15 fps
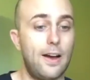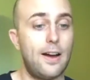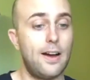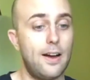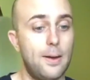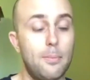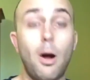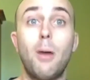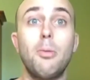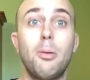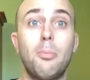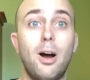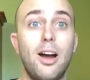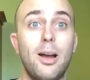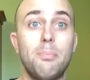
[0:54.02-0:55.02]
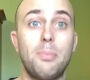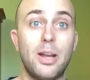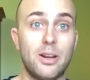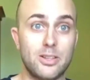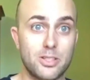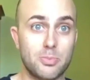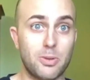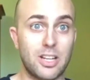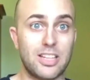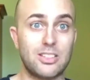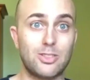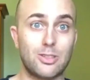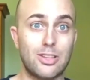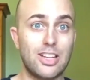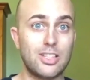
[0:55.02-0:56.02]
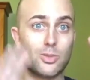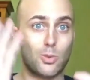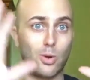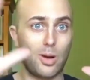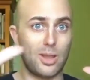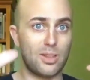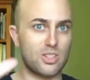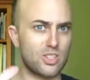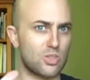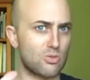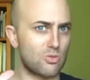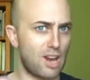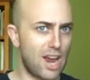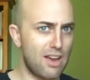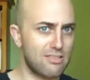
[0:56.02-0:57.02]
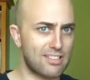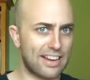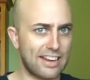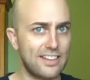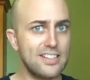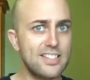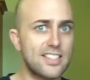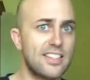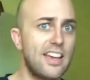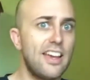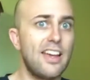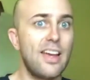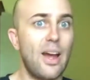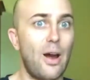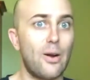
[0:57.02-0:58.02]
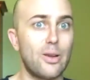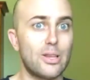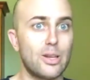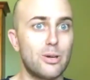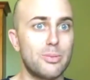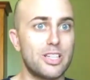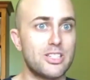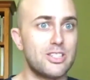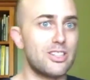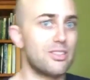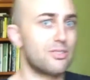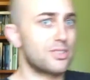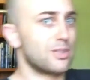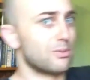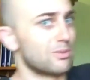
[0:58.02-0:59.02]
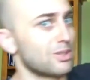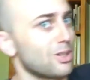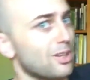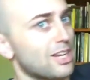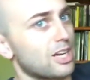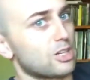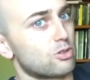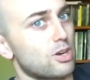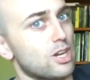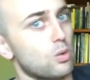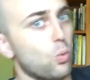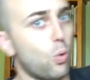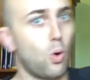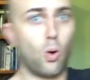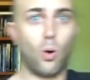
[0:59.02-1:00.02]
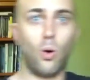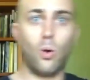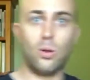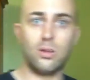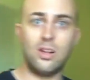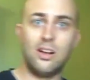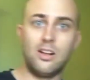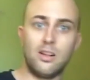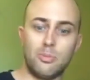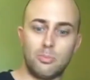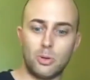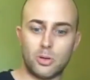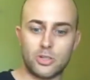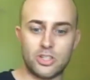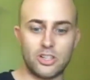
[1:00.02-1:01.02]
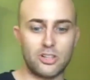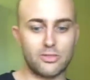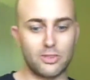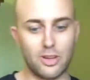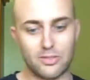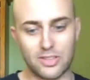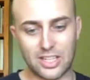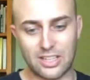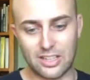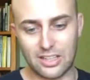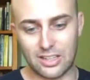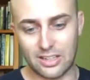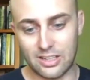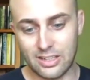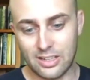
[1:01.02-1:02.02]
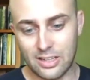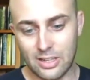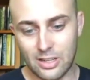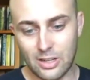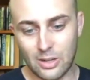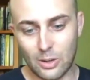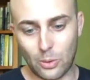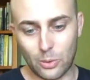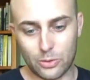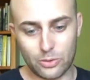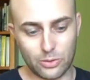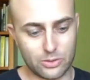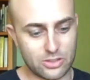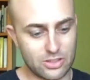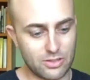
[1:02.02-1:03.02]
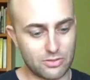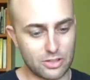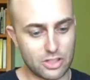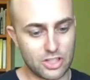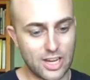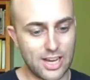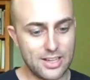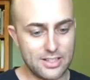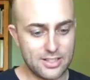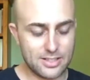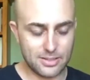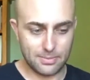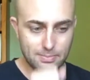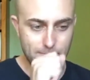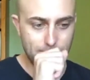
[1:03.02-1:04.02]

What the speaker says: I'm at my parents' place, so that's why the surroundings are a little bit different. We've got like a green wall, bookshelf over here. All sorts of different jazz.